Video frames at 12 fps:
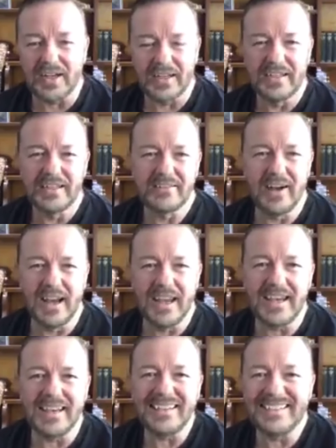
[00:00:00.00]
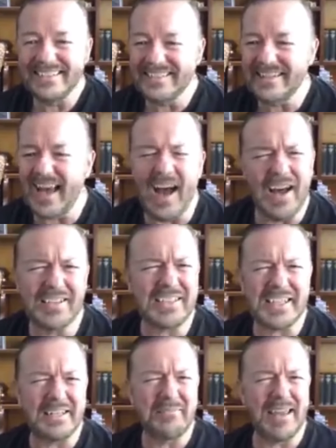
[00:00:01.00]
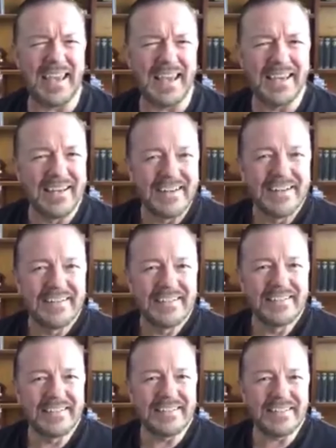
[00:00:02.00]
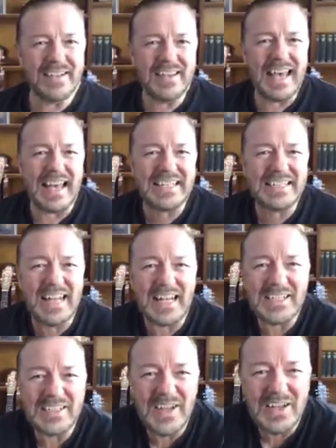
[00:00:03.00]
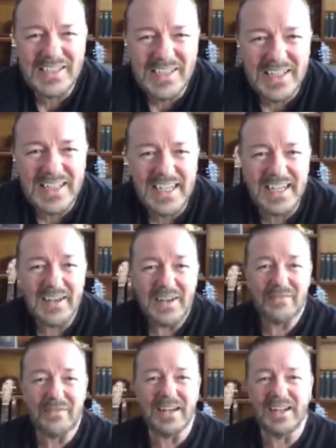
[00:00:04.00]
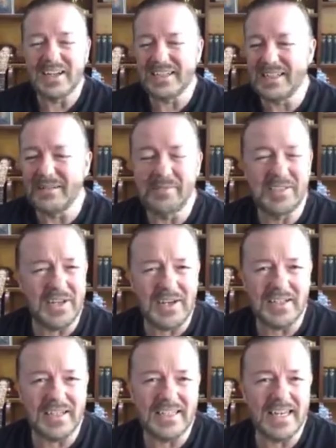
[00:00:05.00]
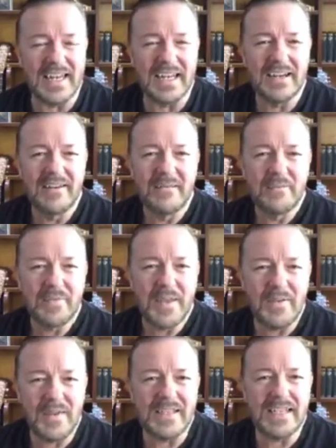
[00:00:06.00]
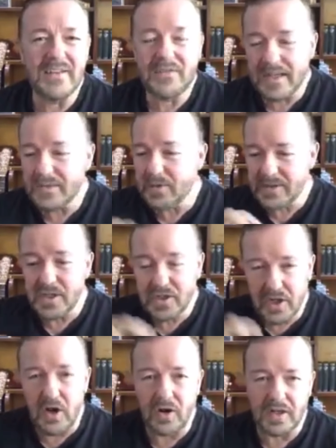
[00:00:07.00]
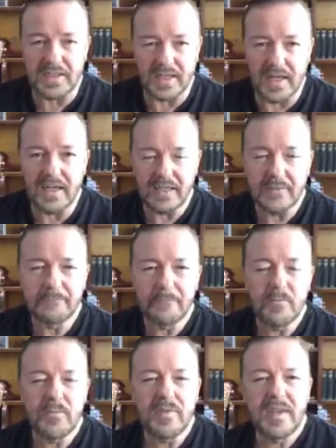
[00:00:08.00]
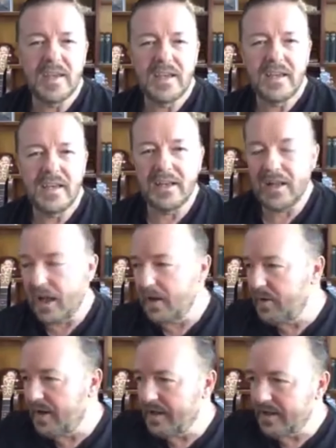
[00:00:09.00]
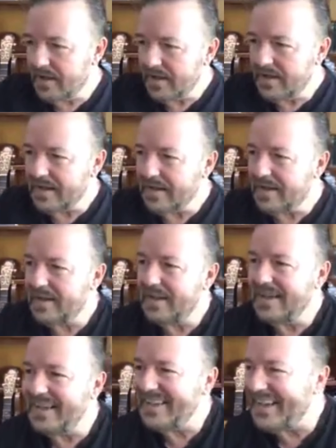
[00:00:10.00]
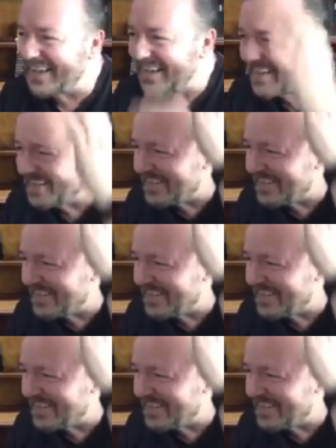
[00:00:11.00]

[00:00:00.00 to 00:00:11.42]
right? Asking me. And that's that's. I suddenly realised the absurdity of this. If this was a doctor, you know, and a,